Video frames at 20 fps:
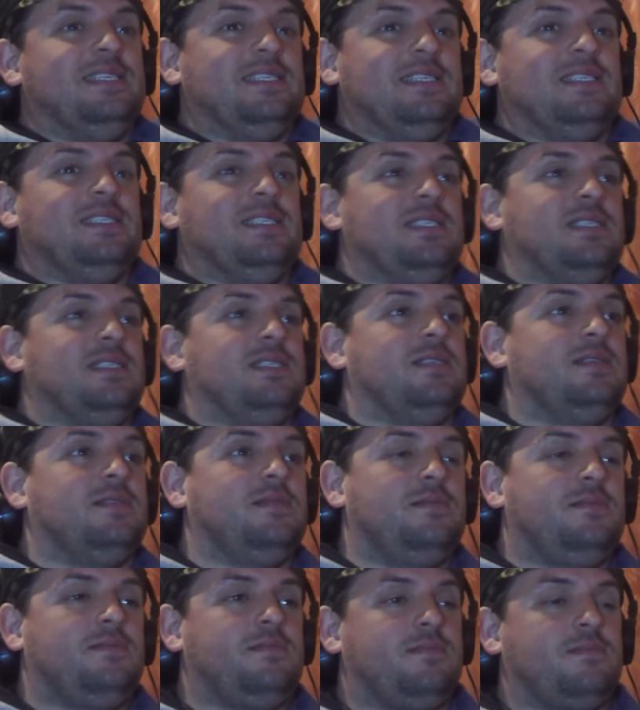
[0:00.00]

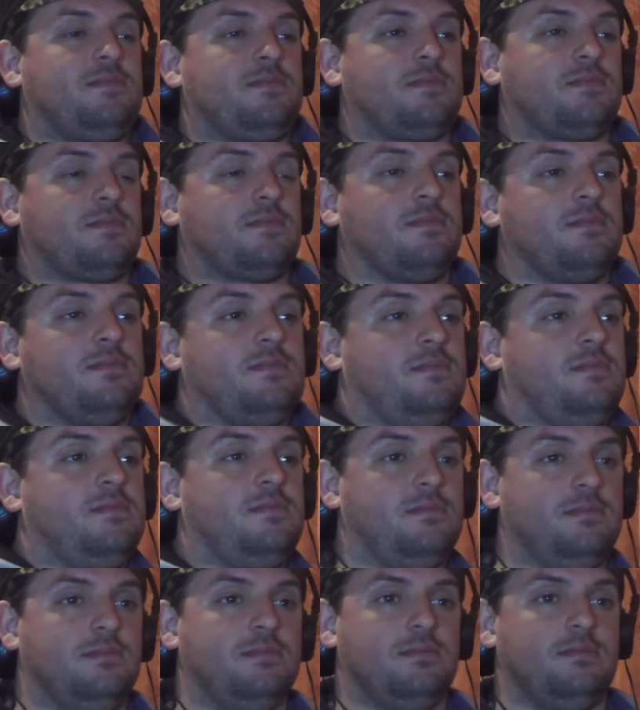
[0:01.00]

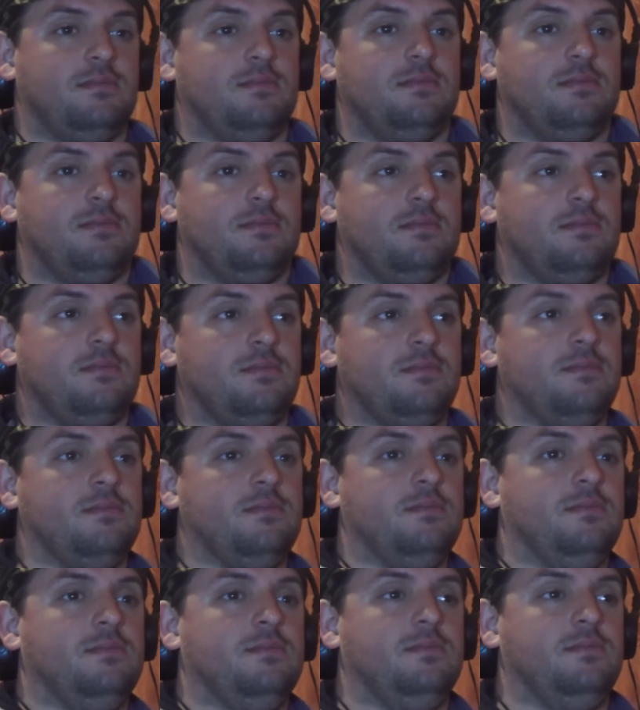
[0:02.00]

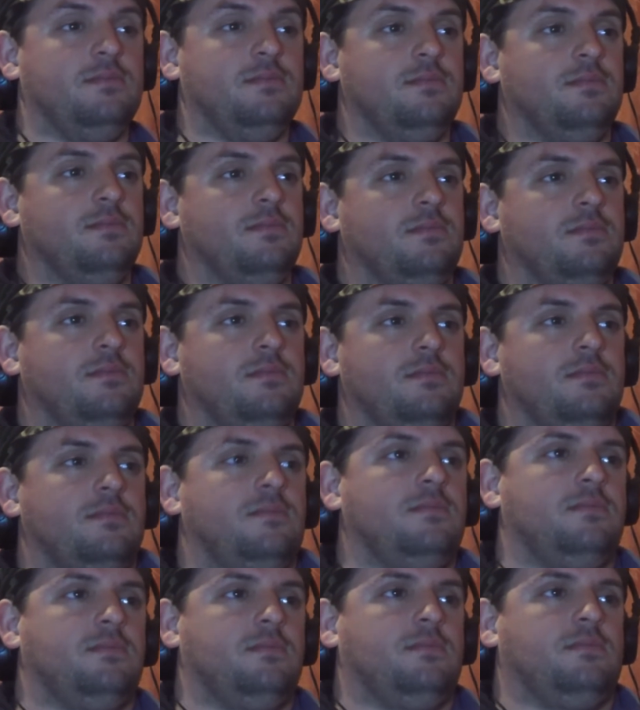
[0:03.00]

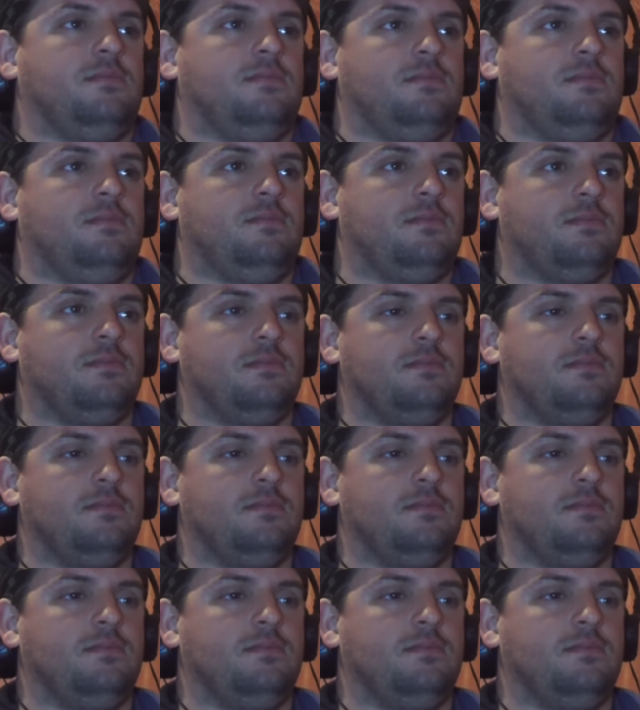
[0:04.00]
Nobody speaks.